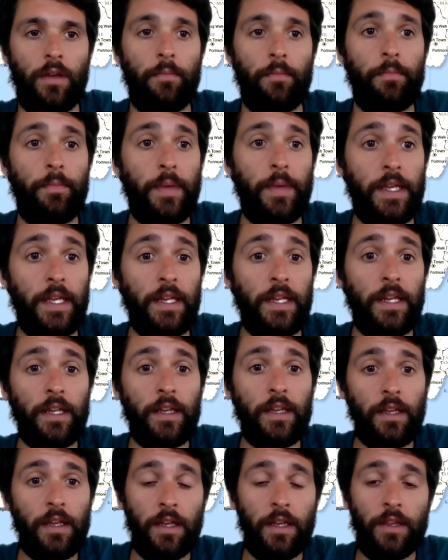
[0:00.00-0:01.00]

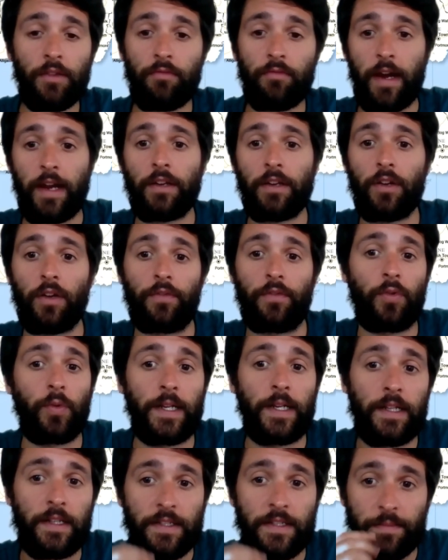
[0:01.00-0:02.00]
Beginning in the reign of
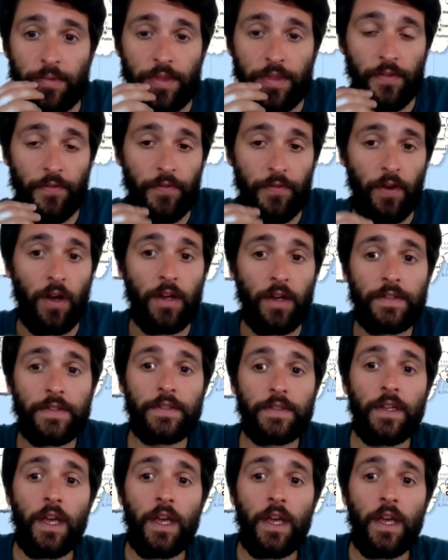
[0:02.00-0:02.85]
Queen Elizabeth I